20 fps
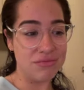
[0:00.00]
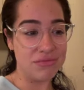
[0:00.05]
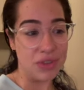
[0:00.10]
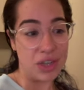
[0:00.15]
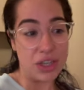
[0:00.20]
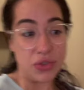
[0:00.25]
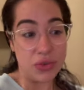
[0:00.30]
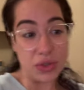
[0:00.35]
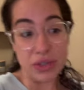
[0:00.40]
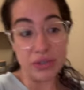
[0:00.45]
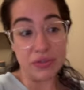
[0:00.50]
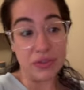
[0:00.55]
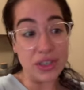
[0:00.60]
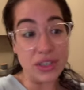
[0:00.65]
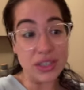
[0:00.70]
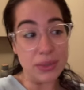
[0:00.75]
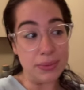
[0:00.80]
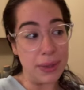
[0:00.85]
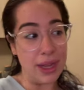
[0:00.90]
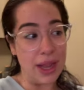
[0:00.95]
it's really fun
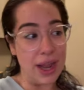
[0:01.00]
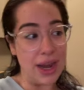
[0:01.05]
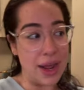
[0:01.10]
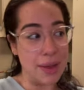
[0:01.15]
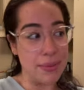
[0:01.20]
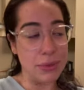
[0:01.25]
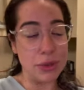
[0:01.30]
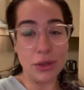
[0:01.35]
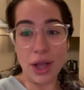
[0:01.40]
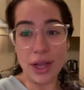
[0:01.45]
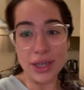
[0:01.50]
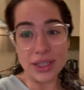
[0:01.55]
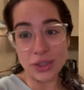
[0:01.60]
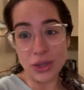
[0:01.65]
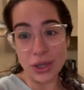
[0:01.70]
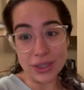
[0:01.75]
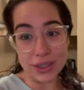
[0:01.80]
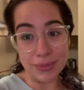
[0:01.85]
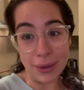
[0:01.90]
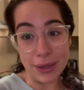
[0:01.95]
to me. And I
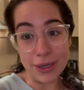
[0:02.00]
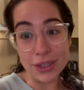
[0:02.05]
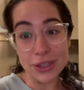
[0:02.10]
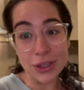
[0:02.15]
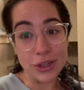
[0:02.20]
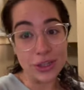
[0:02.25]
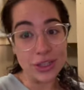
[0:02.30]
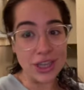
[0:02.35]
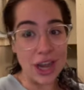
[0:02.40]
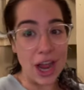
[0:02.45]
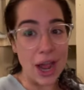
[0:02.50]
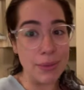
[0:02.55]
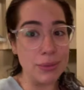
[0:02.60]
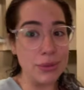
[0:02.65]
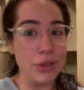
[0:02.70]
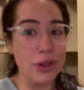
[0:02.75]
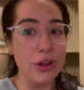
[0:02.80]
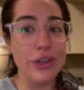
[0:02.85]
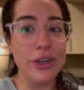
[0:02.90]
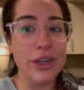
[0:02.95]
spend a lot of time
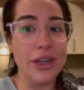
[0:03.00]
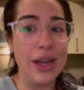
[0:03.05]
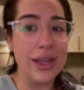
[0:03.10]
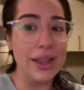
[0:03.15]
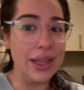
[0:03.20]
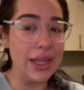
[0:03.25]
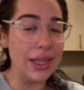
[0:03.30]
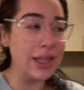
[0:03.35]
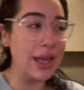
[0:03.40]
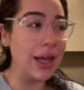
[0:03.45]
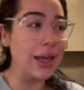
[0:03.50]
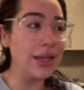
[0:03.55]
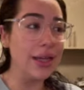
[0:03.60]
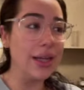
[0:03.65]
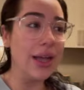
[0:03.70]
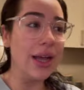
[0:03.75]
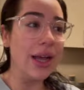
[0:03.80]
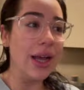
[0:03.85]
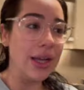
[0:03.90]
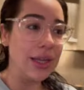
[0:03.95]
alone. And I think that
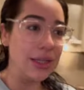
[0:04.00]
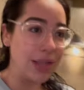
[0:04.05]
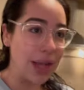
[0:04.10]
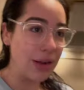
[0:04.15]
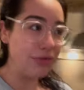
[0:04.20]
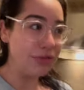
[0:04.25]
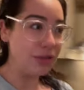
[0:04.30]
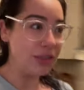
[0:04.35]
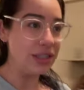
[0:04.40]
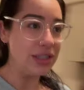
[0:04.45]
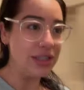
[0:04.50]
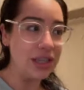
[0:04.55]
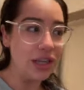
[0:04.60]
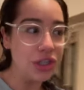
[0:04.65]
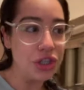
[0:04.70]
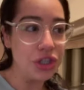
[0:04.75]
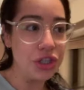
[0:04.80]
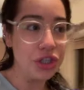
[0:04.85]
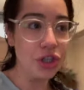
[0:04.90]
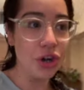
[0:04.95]
really
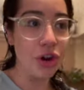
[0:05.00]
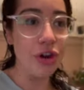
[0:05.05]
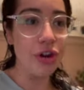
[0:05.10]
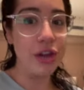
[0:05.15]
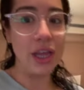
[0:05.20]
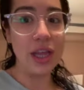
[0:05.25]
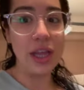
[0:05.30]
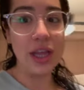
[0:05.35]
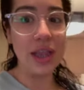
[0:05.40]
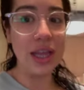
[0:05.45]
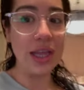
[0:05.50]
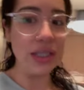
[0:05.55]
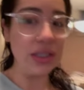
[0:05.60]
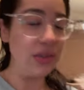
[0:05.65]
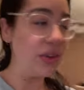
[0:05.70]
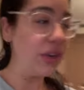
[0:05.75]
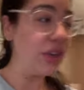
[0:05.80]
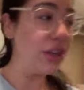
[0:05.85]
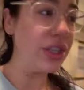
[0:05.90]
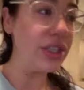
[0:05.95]
does show in these
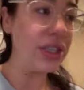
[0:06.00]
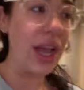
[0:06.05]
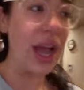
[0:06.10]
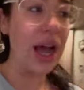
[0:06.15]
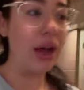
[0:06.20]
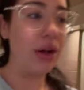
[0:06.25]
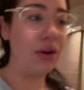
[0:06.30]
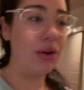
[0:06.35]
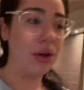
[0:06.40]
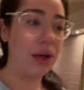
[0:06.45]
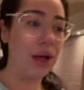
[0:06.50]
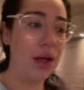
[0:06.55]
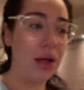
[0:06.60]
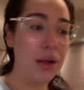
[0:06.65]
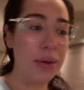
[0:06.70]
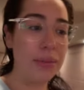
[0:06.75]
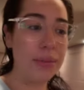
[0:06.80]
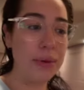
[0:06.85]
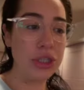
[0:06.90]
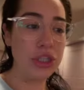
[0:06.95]
videos how
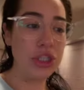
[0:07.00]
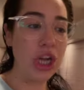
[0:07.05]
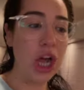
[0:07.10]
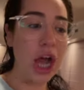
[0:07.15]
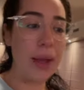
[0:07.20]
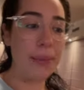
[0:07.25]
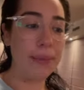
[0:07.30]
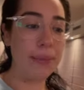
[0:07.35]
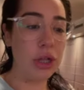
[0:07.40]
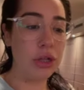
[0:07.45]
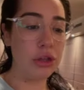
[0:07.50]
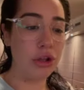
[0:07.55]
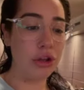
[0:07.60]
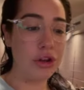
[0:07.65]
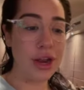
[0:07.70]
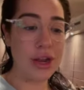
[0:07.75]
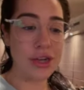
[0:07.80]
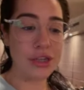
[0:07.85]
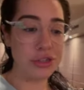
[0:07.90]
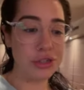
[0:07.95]
much time alone
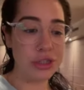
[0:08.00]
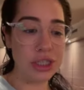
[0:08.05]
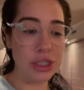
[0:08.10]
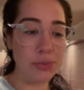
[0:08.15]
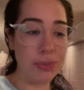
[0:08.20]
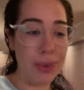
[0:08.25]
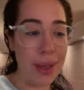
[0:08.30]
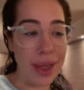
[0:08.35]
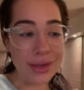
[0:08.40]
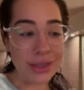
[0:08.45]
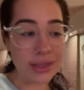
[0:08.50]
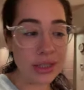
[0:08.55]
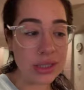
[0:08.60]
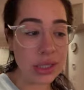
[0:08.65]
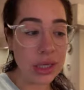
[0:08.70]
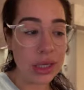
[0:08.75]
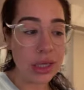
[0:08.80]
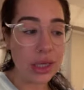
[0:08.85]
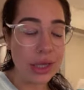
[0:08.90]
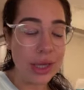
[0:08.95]
I do spend.
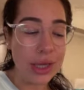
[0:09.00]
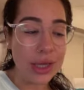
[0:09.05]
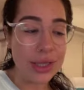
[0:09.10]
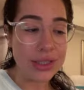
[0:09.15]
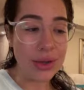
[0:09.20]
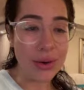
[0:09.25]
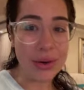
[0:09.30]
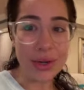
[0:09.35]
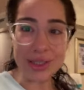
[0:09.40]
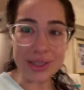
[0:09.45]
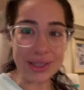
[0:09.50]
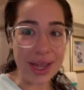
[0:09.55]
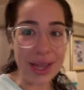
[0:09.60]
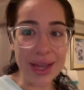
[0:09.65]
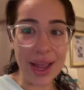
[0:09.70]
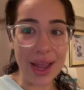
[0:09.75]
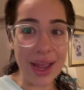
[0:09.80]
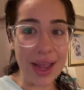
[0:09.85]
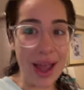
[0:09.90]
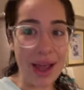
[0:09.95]
So it is like
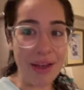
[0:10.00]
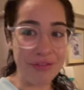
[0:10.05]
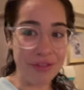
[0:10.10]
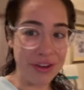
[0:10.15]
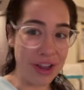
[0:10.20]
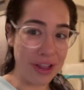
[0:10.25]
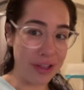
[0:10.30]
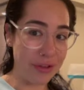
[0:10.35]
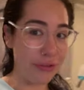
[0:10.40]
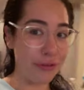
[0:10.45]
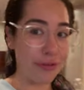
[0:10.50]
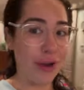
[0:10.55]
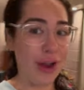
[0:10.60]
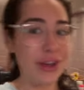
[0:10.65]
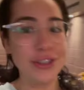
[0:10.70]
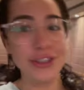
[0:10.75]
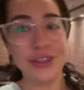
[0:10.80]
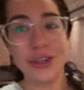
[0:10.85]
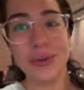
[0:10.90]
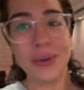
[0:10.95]
I have another
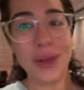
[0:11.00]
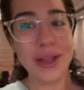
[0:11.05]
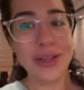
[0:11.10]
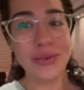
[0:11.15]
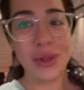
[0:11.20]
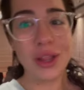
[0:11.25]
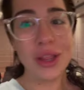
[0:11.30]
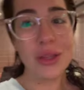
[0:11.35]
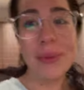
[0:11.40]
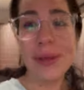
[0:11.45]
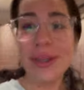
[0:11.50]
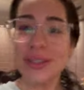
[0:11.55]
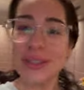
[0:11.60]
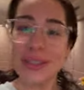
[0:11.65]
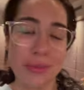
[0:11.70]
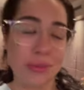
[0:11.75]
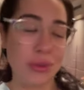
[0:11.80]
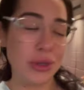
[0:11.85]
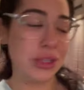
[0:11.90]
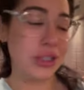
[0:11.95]
friend always with me,
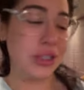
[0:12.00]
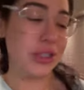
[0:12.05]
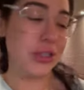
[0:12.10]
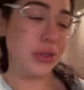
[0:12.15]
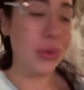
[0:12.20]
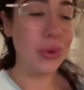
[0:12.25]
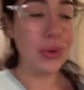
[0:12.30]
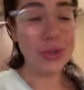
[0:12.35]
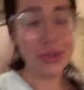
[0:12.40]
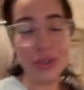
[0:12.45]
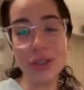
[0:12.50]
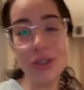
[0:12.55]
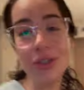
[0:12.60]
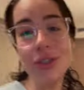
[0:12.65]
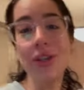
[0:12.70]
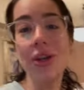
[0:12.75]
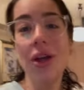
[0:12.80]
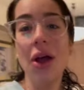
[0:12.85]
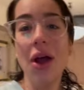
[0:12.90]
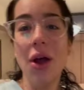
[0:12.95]
someone to talk
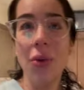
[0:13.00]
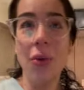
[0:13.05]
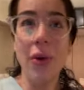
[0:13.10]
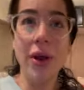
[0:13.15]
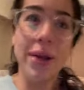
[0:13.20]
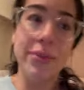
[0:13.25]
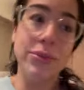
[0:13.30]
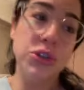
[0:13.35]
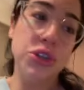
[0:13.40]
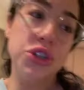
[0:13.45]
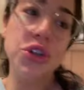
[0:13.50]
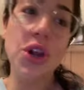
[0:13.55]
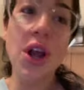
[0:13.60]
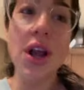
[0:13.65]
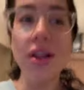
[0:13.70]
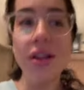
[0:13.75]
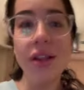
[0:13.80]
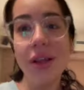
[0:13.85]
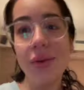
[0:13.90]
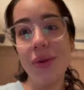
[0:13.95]
to when I'm
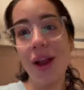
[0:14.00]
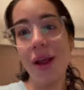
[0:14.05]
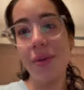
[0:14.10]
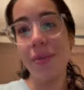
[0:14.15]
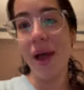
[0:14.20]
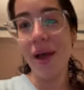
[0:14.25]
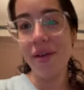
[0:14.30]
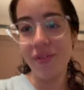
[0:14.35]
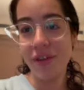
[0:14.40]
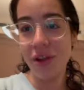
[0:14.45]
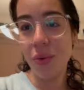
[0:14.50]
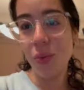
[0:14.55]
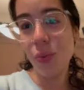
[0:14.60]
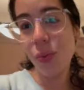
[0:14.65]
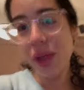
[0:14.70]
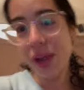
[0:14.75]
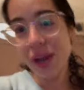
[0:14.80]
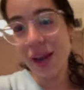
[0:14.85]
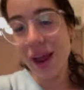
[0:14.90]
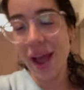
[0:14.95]
struggling, when I'm having a
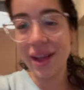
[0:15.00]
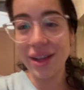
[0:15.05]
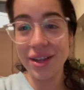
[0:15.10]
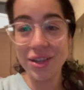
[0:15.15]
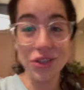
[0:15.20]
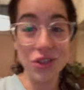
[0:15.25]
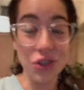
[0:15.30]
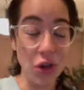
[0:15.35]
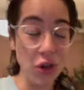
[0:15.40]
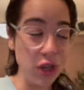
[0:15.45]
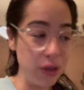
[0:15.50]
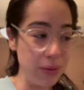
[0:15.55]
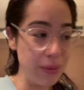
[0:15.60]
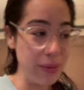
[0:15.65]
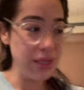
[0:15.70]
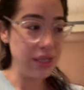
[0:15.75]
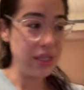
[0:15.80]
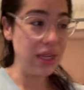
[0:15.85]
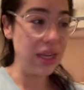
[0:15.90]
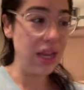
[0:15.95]
win, I can
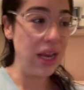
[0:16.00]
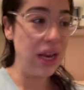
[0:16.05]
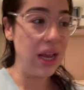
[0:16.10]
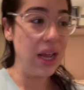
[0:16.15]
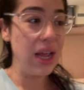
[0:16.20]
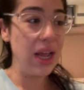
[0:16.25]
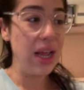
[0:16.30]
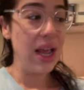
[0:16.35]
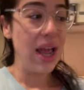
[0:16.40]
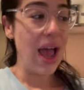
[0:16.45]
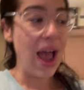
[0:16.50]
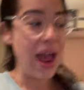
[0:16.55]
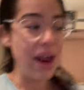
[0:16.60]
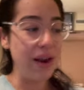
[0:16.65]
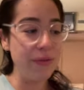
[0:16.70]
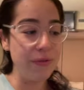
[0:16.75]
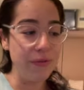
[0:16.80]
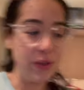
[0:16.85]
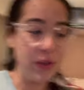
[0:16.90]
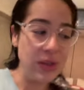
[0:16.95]
document it. And
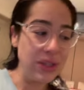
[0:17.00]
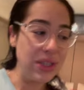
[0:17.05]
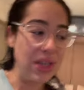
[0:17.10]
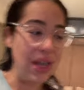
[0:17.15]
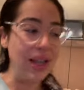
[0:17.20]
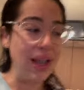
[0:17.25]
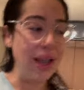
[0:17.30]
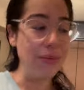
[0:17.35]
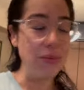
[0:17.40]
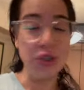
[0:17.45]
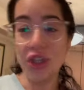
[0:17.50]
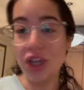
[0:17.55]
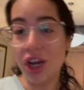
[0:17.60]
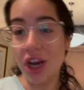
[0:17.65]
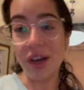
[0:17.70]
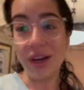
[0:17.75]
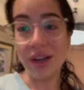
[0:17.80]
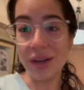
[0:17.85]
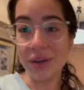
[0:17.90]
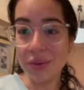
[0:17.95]
it feels like I'm
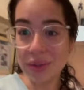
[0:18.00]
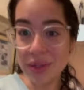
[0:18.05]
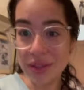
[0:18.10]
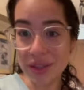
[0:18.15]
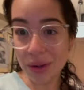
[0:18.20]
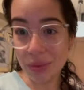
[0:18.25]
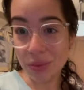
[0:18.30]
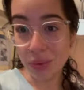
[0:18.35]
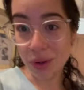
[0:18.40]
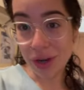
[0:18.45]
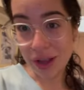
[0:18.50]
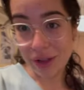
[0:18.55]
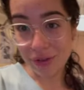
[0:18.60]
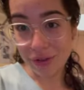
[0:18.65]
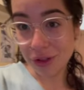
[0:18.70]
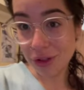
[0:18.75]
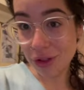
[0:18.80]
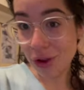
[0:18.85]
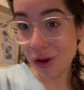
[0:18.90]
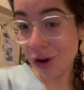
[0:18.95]
sharing it with someone,
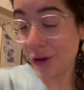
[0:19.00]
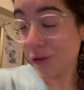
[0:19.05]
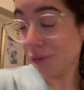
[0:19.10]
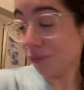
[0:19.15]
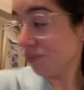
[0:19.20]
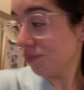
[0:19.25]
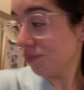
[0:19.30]
even though